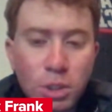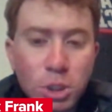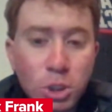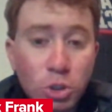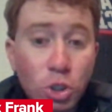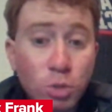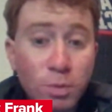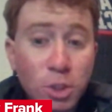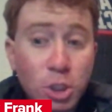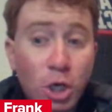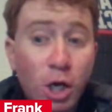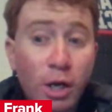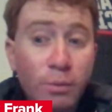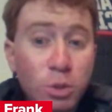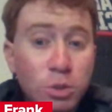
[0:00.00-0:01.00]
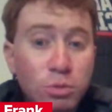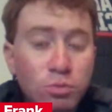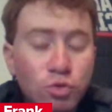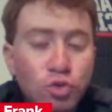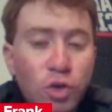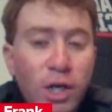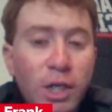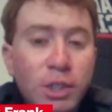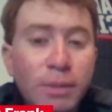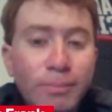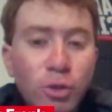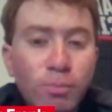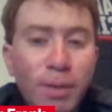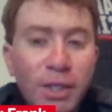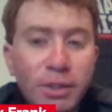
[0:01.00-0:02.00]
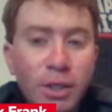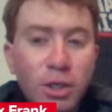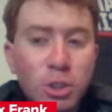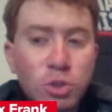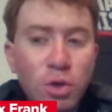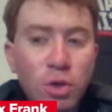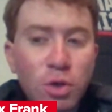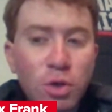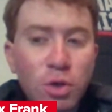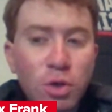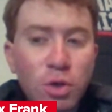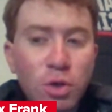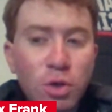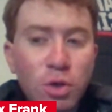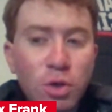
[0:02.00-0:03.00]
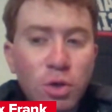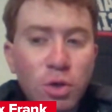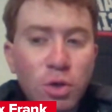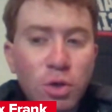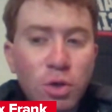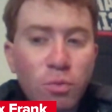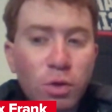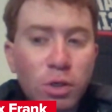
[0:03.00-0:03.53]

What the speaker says: excuse me, sorry, I was trying to hit the mute button there so I wouldn't cough on air.